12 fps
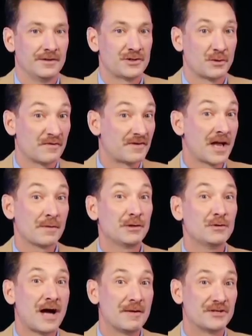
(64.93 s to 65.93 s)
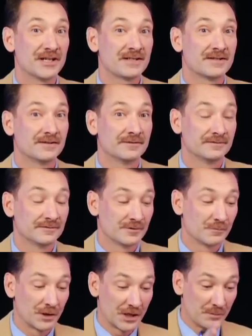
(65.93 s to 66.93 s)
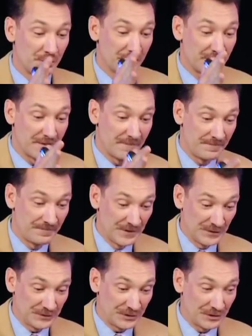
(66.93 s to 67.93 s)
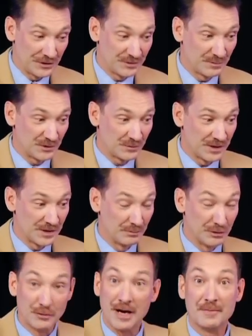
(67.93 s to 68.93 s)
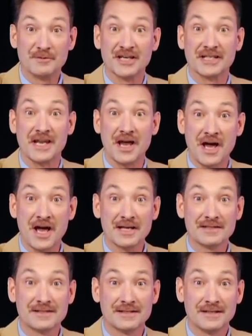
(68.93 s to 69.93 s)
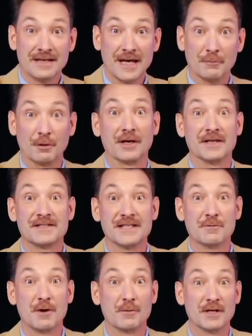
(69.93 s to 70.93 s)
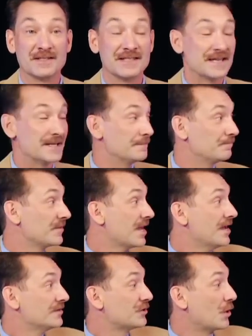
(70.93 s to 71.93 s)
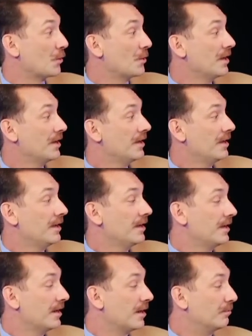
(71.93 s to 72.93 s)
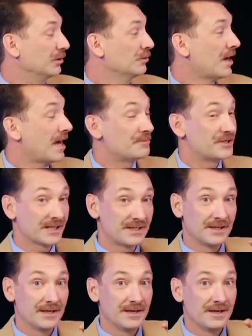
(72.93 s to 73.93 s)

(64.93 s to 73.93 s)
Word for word: So we've got a blue object. We're going to put filters between the blue object and us, and we're going to see what we see. So a blue object,